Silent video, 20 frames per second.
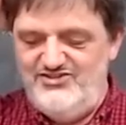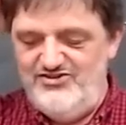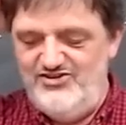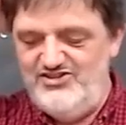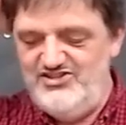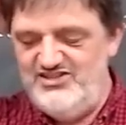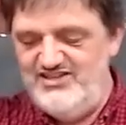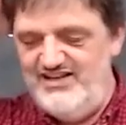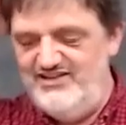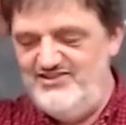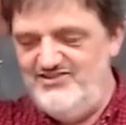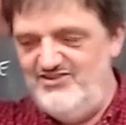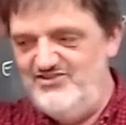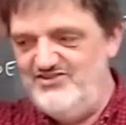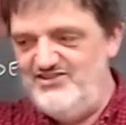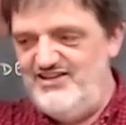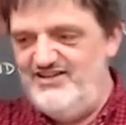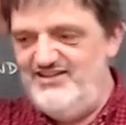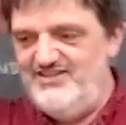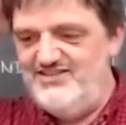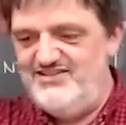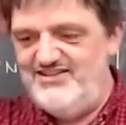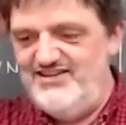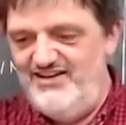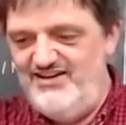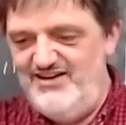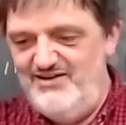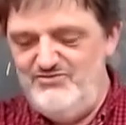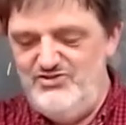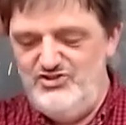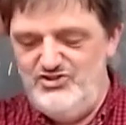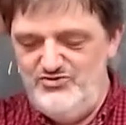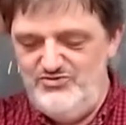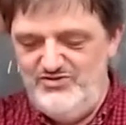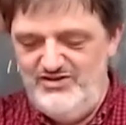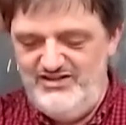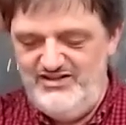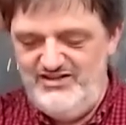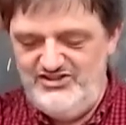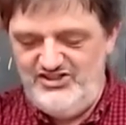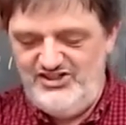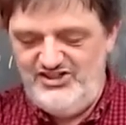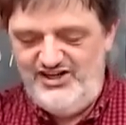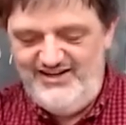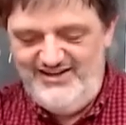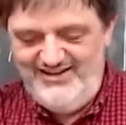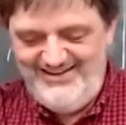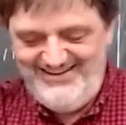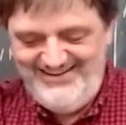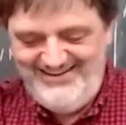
George Santos, I guess said I'm Jewish.